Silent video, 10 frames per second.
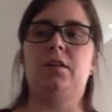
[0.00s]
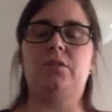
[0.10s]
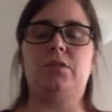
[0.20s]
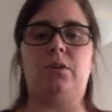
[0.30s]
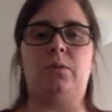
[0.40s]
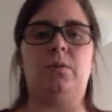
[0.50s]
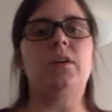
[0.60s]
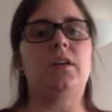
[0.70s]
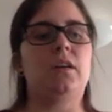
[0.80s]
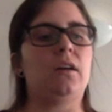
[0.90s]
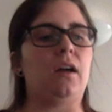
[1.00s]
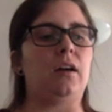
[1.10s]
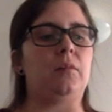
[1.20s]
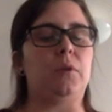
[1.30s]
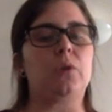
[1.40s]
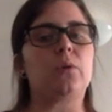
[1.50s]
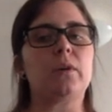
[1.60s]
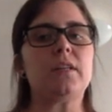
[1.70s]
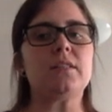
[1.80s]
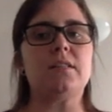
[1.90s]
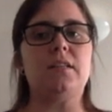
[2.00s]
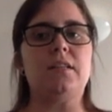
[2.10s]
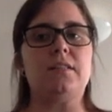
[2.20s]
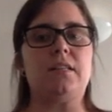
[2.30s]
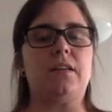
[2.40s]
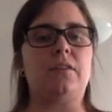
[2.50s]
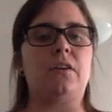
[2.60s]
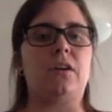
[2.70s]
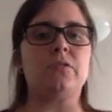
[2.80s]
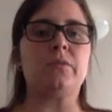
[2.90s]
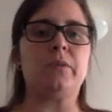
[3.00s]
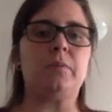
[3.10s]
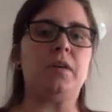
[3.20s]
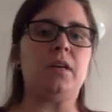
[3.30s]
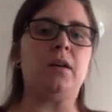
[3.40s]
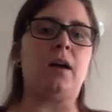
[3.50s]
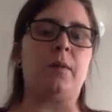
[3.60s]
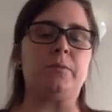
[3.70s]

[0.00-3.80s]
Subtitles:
So, according to CDC, there are some PPE